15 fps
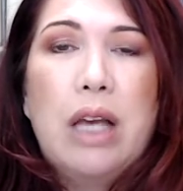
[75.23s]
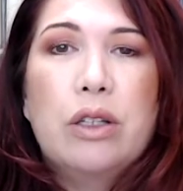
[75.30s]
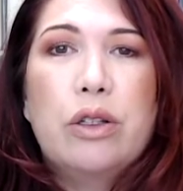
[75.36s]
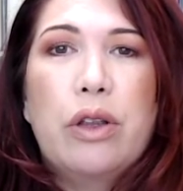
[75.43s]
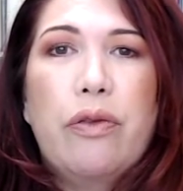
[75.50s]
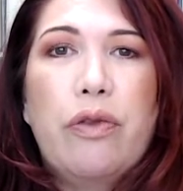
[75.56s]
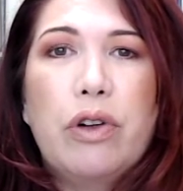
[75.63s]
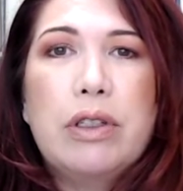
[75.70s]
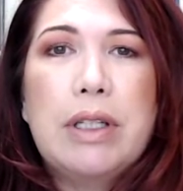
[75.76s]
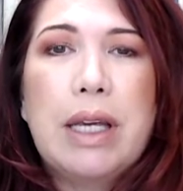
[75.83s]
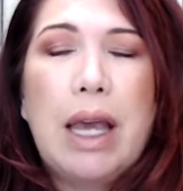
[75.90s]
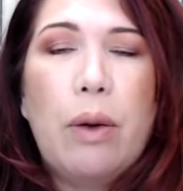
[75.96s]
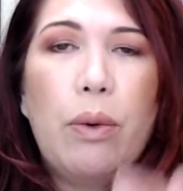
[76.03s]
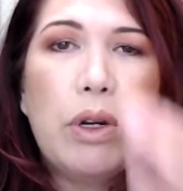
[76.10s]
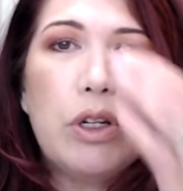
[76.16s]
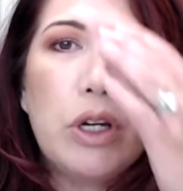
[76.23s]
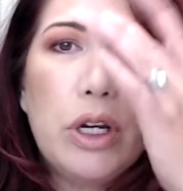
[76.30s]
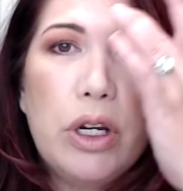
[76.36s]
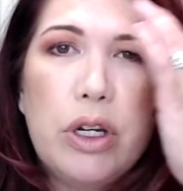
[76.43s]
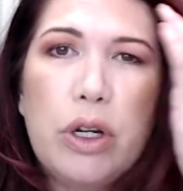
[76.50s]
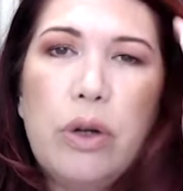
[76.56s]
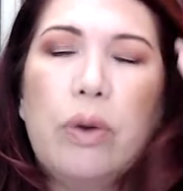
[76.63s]
So the first thing I want you
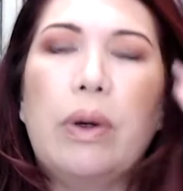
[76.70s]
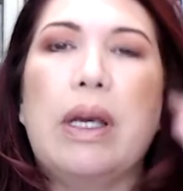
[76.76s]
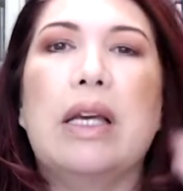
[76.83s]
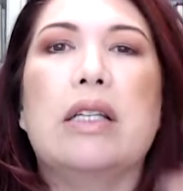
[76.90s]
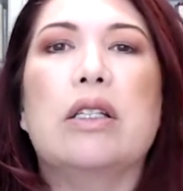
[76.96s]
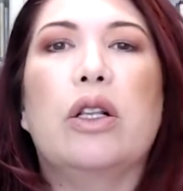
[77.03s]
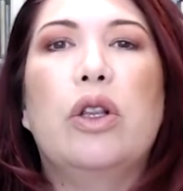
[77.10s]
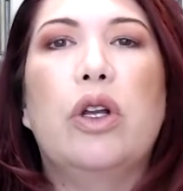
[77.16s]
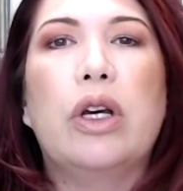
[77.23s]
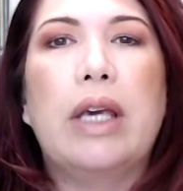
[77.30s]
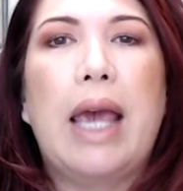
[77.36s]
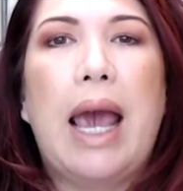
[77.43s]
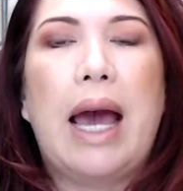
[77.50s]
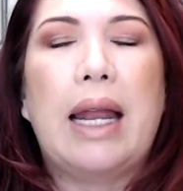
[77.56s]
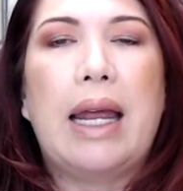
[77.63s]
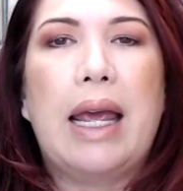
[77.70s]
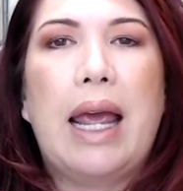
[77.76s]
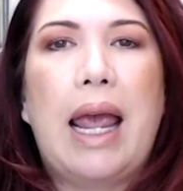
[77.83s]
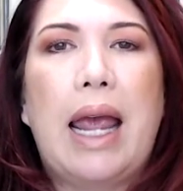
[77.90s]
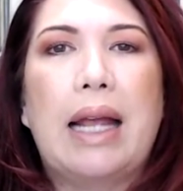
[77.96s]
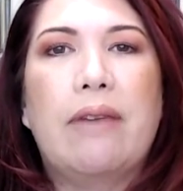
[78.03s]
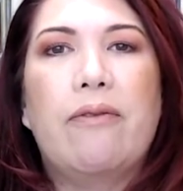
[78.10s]
to do is look at it
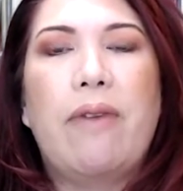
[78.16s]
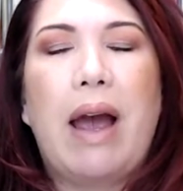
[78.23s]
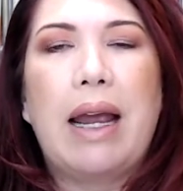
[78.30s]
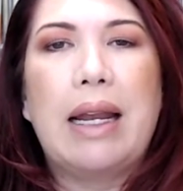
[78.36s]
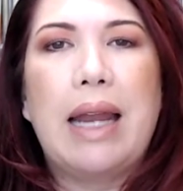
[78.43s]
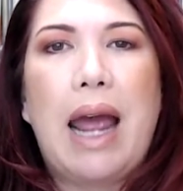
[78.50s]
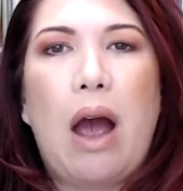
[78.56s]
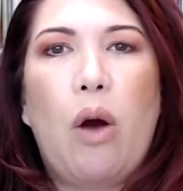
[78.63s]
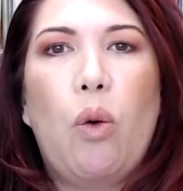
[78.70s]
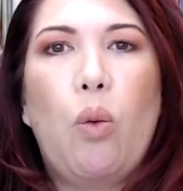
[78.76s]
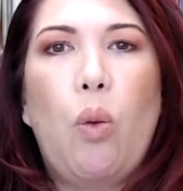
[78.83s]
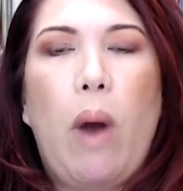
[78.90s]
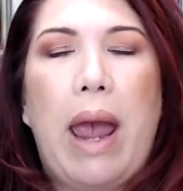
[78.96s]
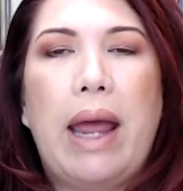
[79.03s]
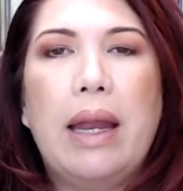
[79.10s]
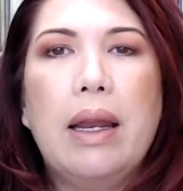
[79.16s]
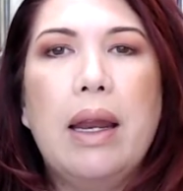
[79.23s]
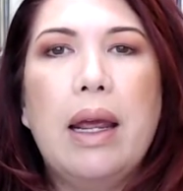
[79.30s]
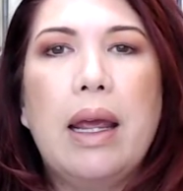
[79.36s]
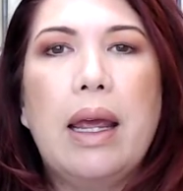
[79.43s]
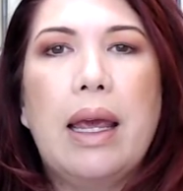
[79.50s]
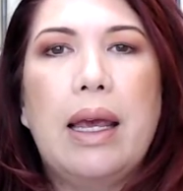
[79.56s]
and find out when
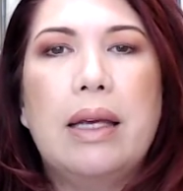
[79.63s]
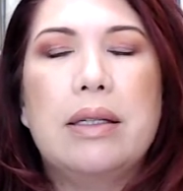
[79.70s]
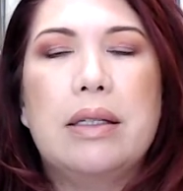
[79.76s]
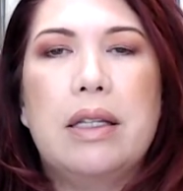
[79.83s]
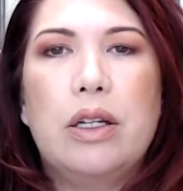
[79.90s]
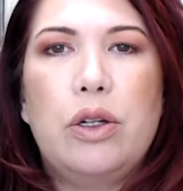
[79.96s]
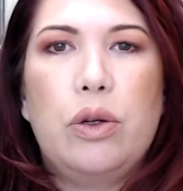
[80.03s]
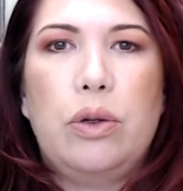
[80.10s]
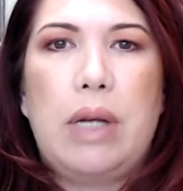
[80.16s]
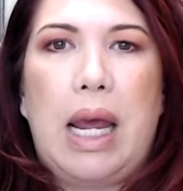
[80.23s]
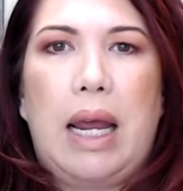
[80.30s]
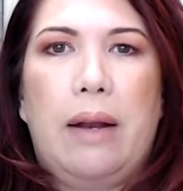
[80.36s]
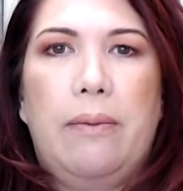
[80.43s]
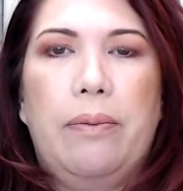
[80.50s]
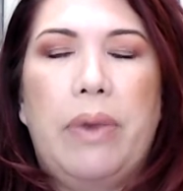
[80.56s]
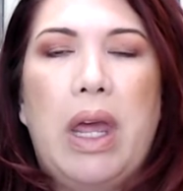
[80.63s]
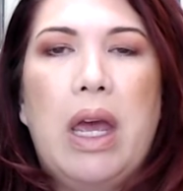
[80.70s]
is the due date.